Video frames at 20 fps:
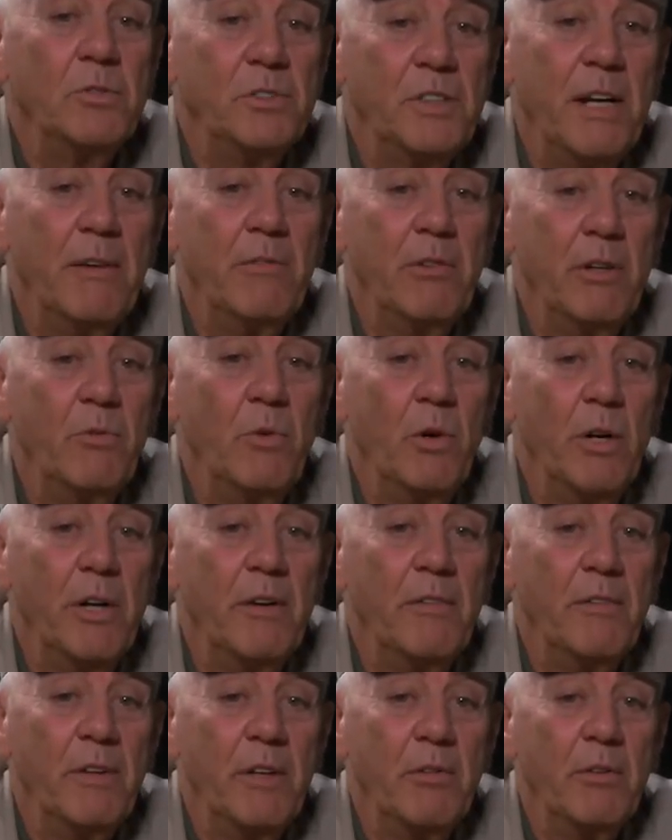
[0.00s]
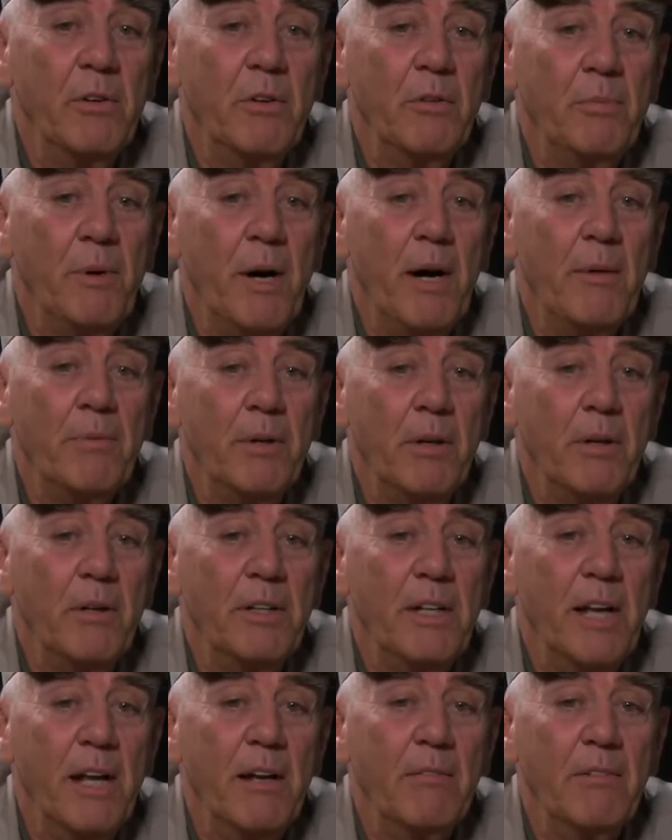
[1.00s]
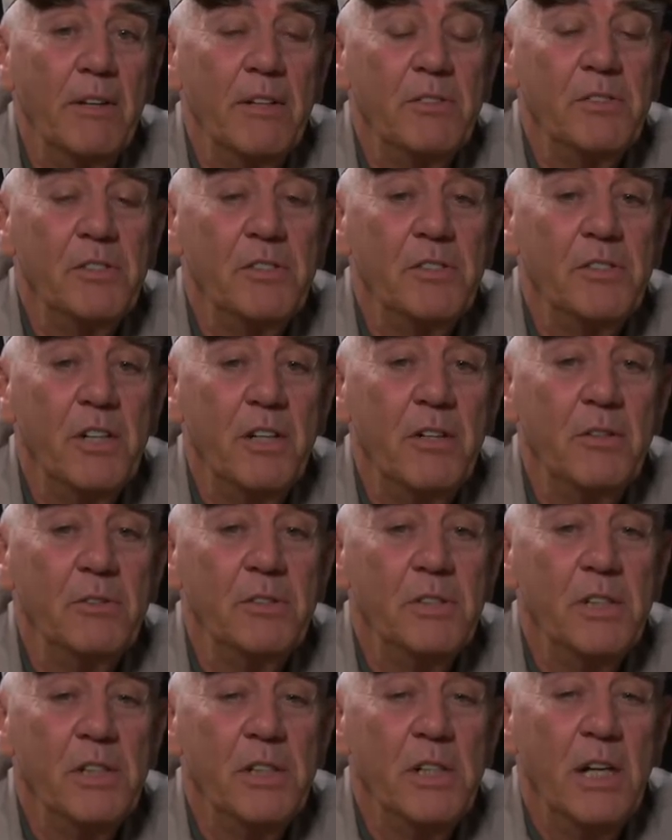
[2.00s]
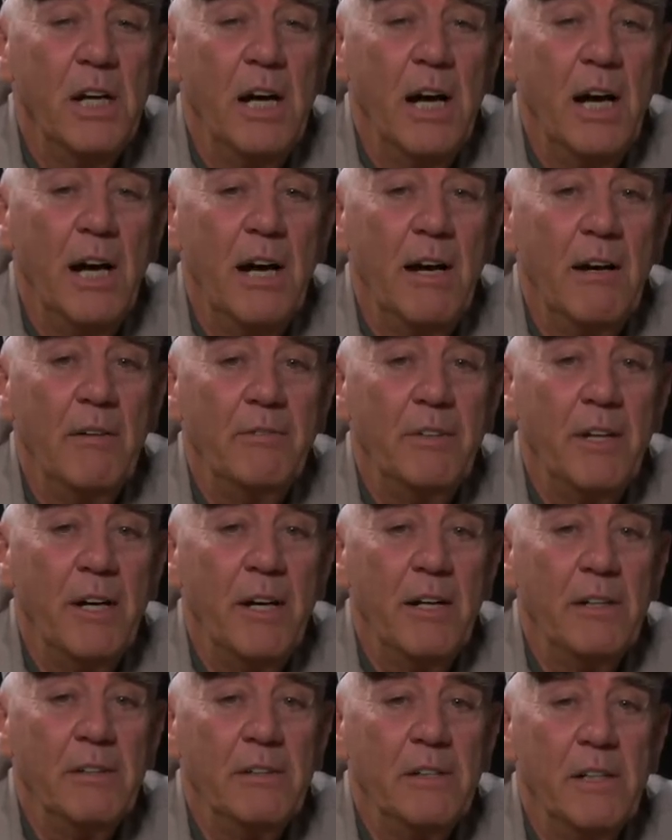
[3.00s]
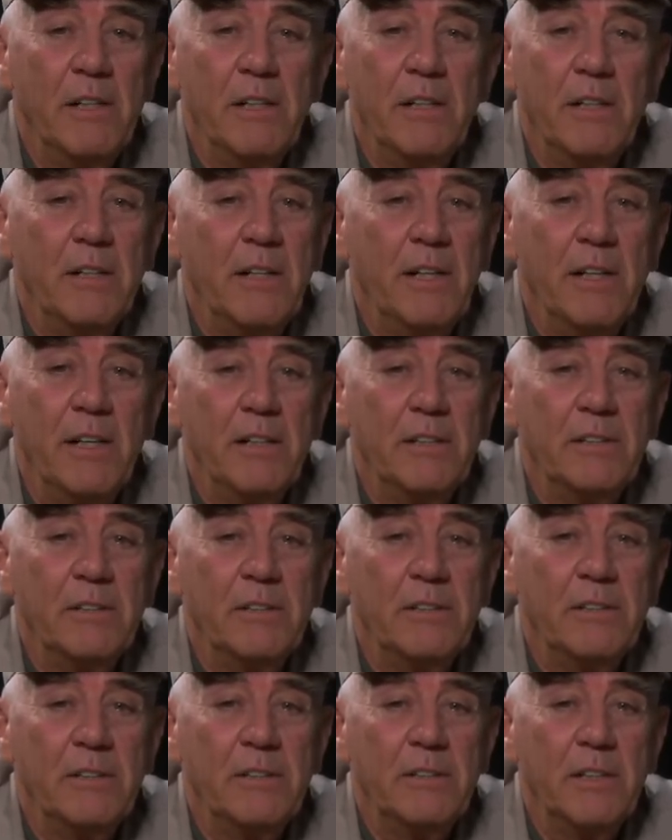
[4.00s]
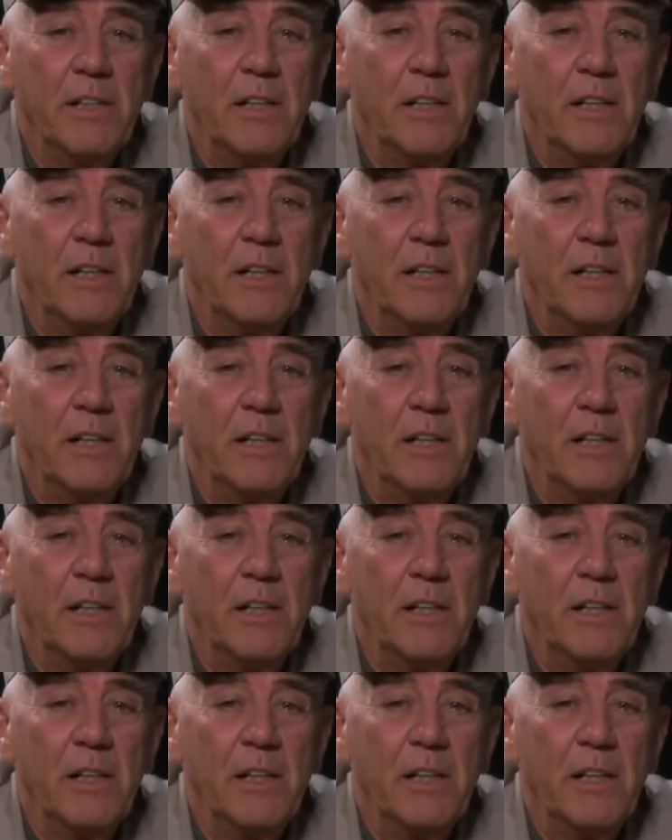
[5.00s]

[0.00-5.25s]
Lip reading: every one of the real popular television shows I've done, and it's